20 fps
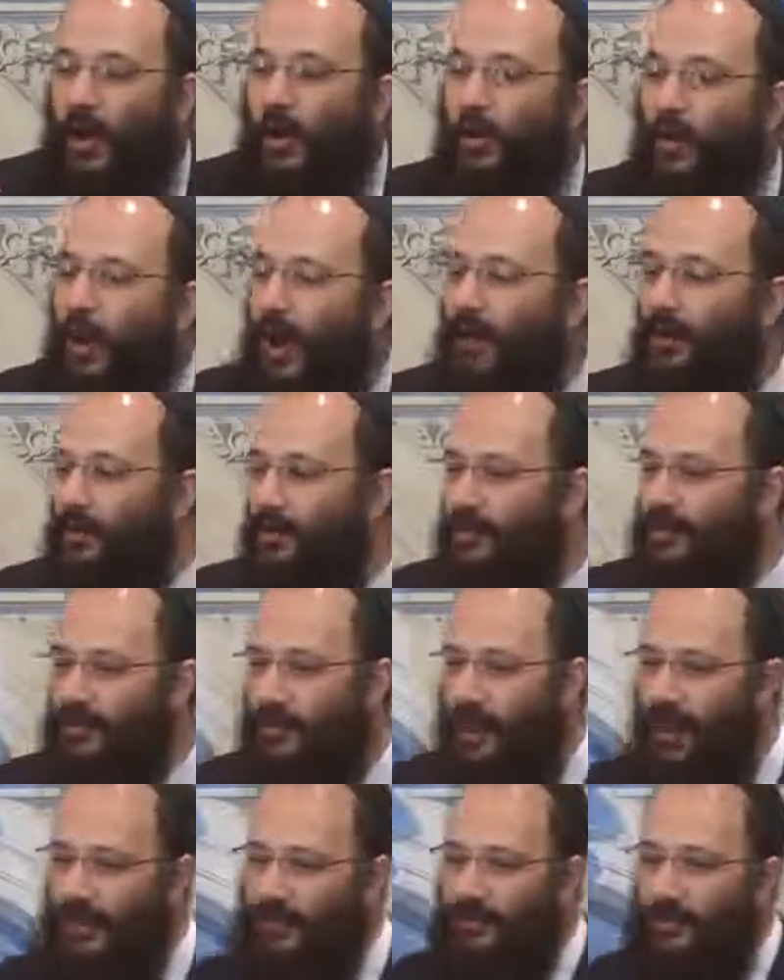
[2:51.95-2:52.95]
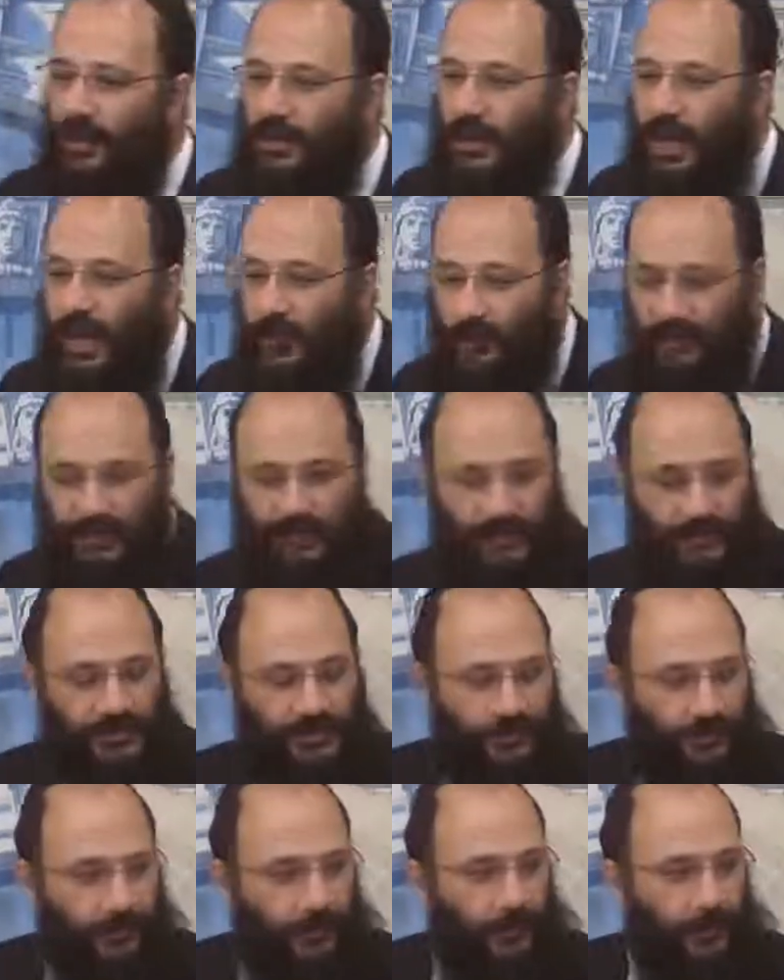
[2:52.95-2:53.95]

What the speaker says: What are we trying to accomplish?